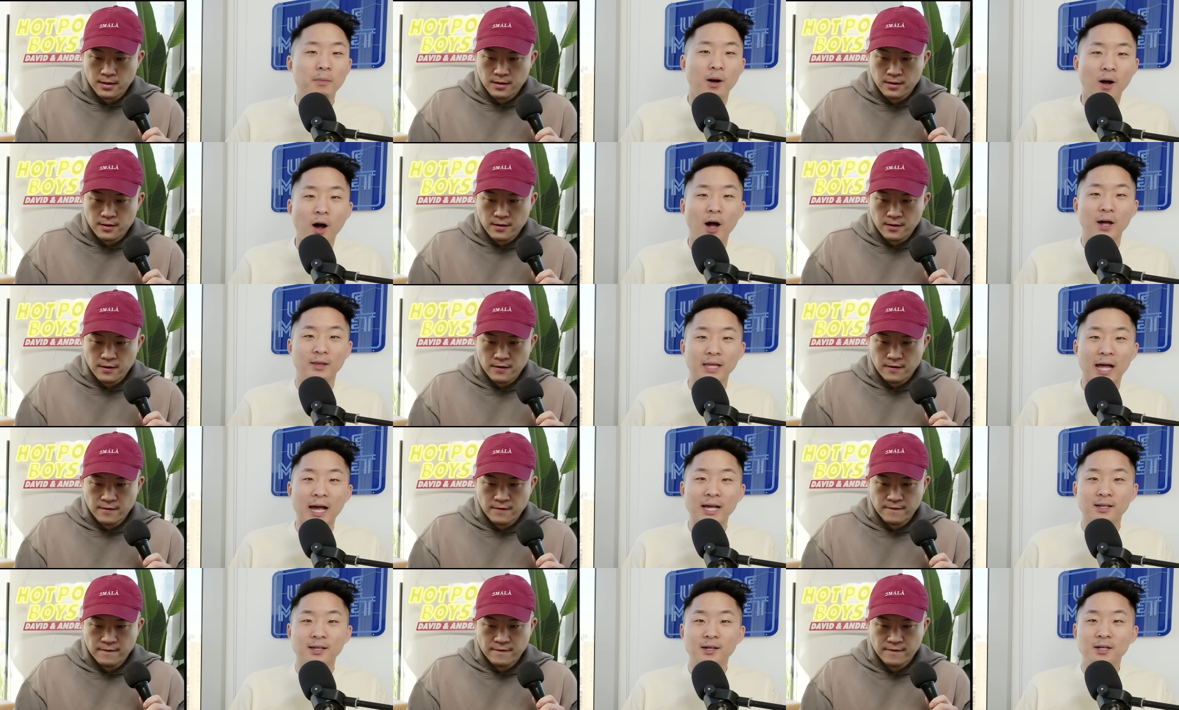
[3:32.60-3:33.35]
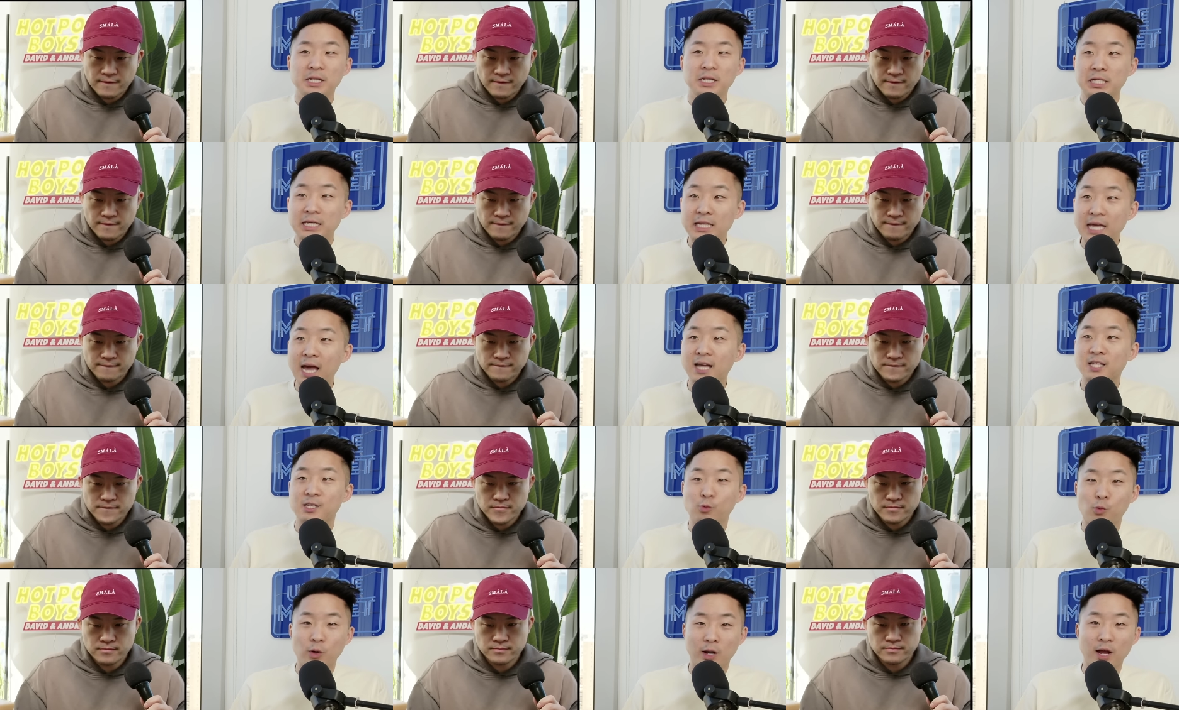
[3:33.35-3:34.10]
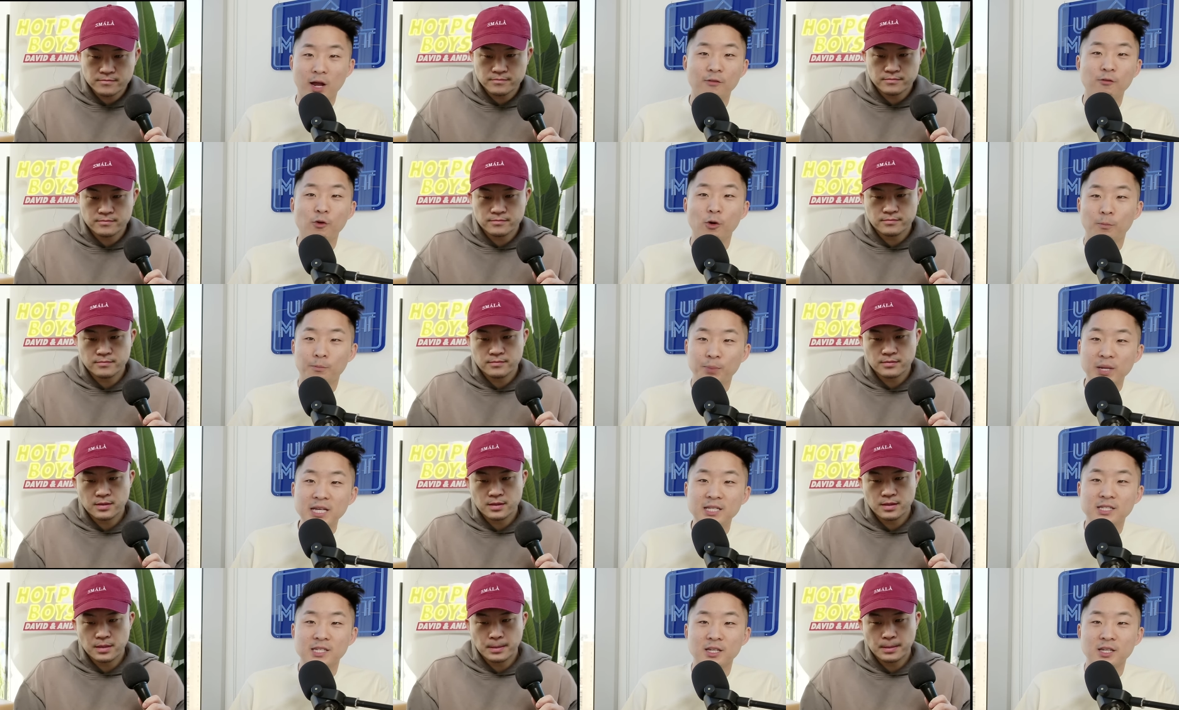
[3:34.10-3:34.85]
Speaker 1: on. Like, yes, whatever
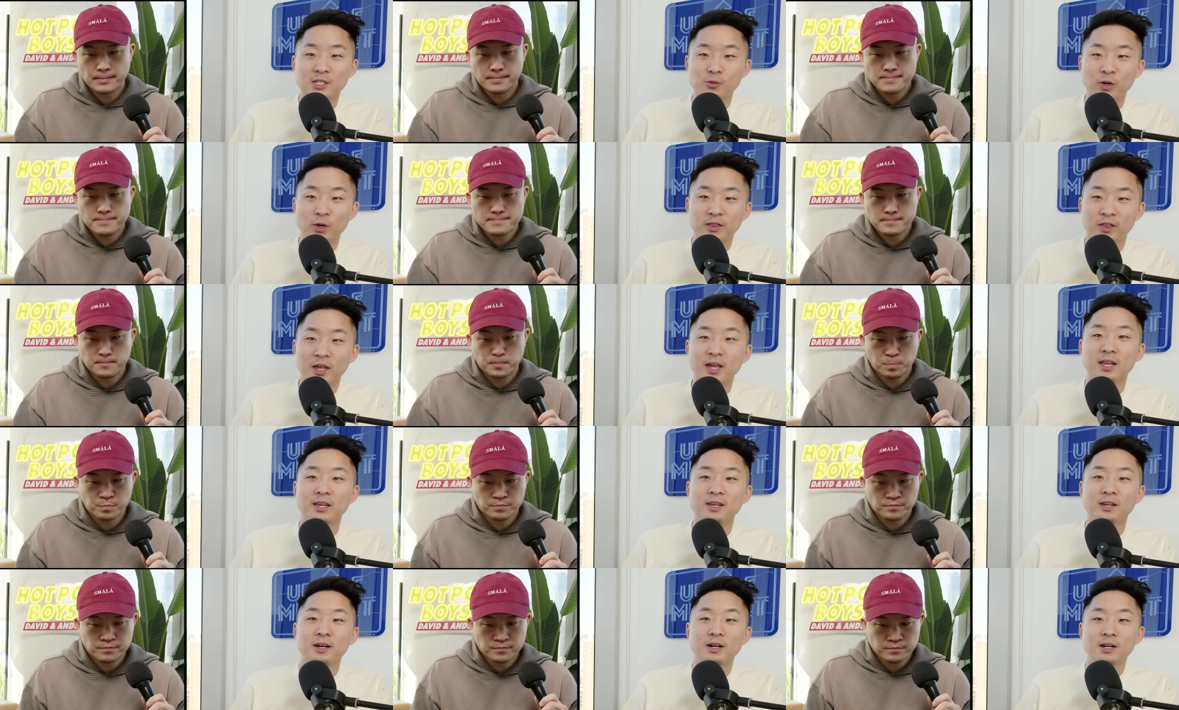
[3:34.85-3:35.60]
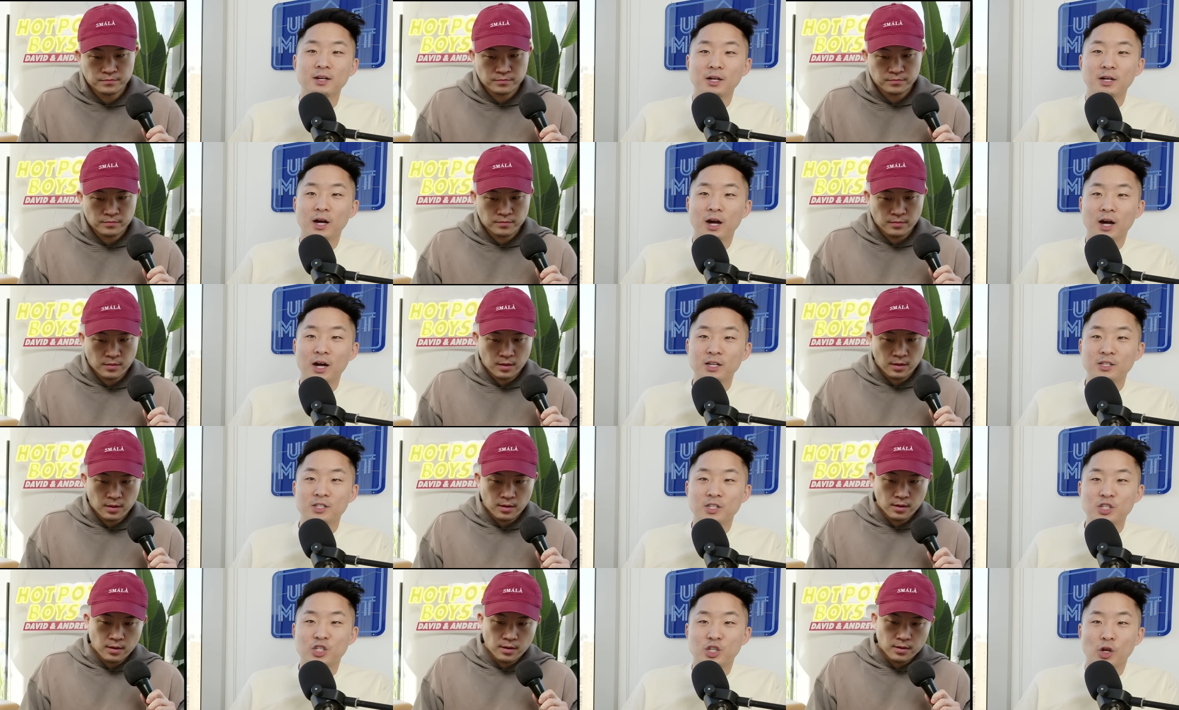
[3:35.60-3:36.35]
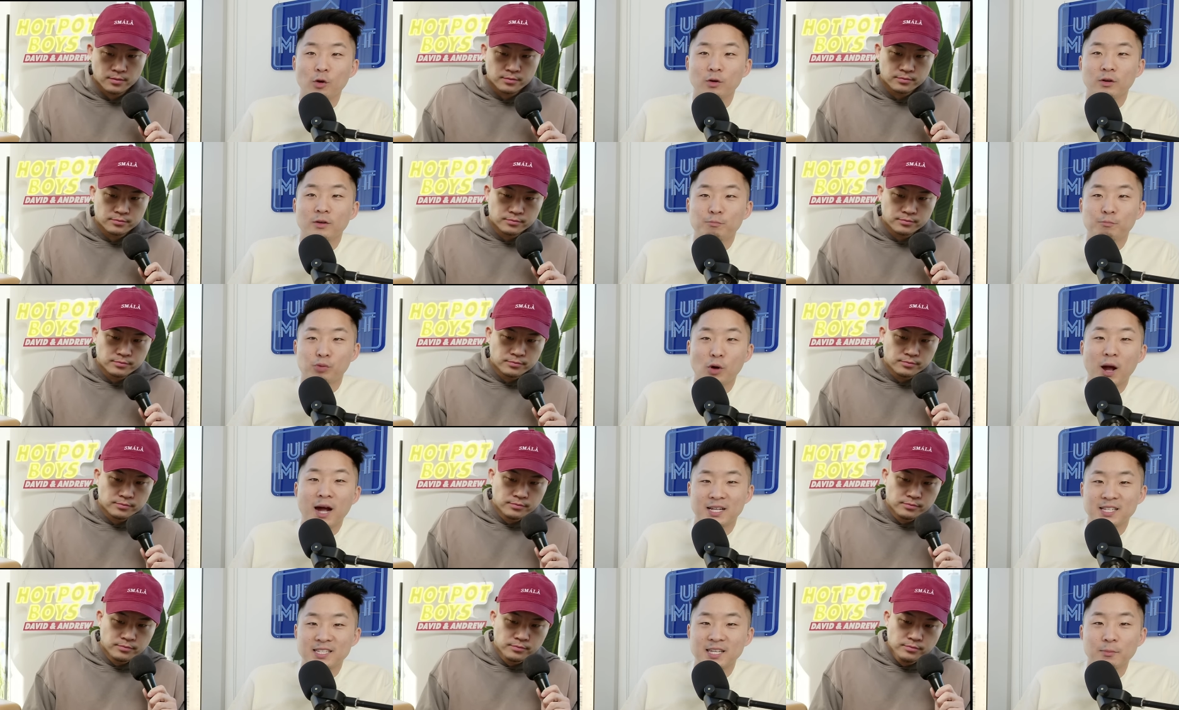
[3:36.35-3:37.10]
pizza is within a certain
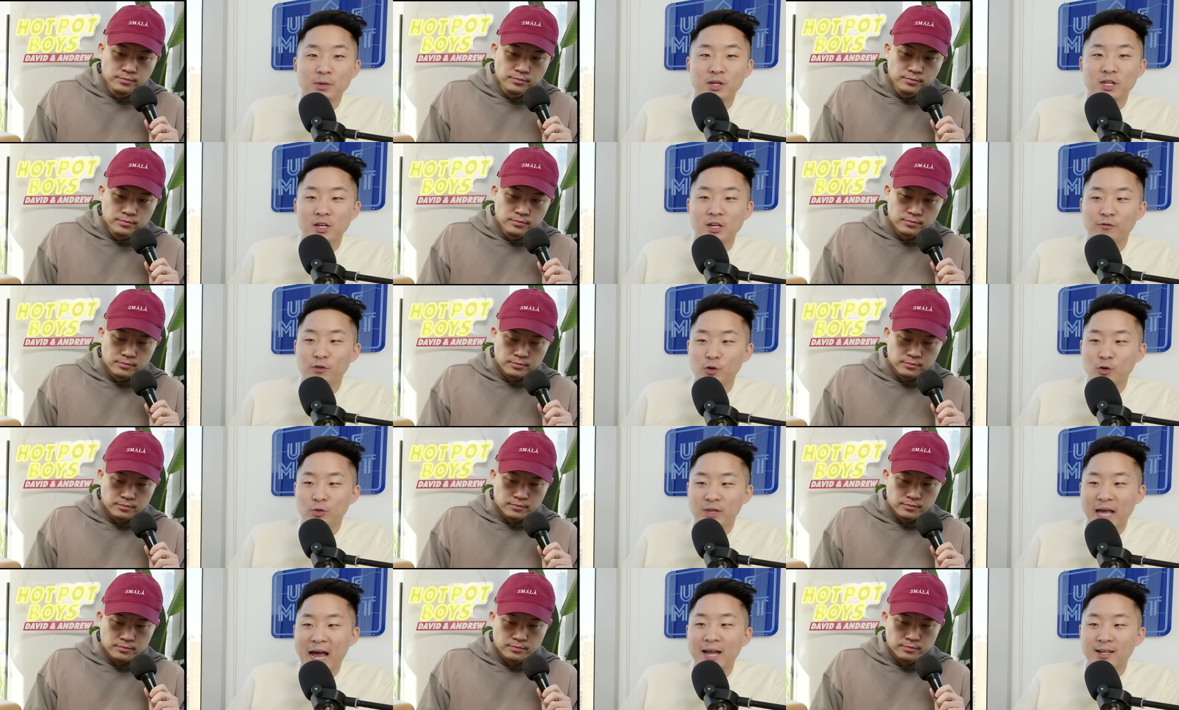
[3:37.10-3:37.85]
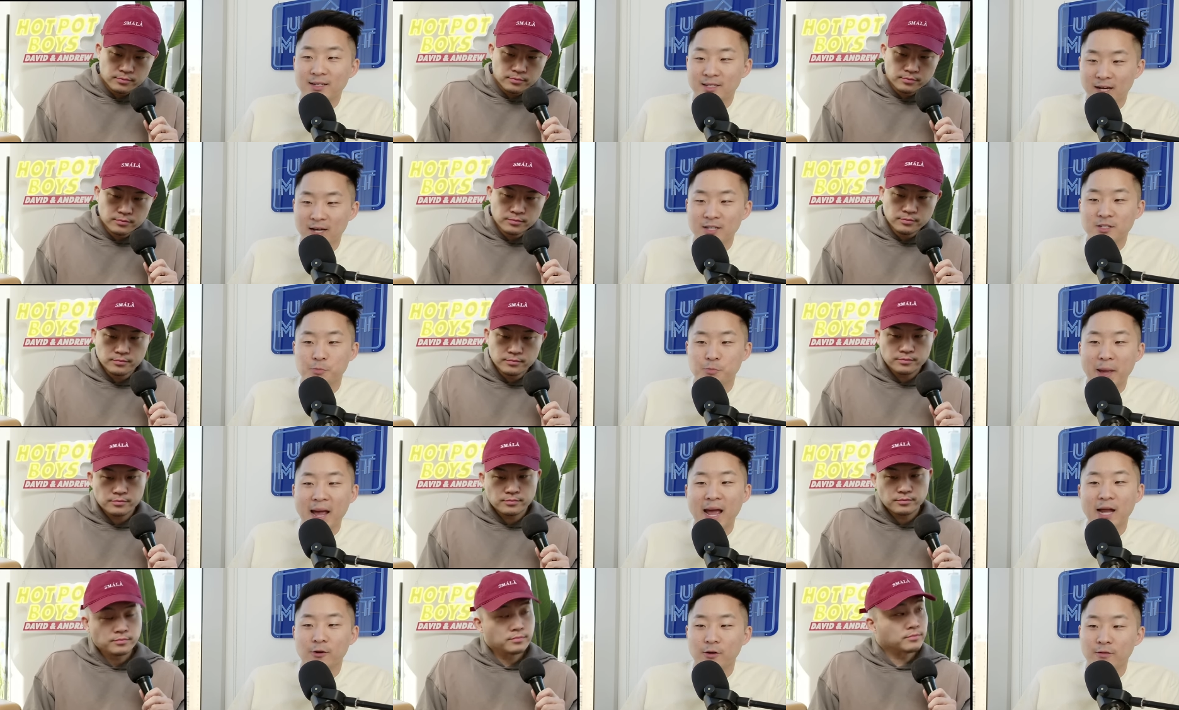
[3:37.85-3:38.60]
proximity of you, that does matter.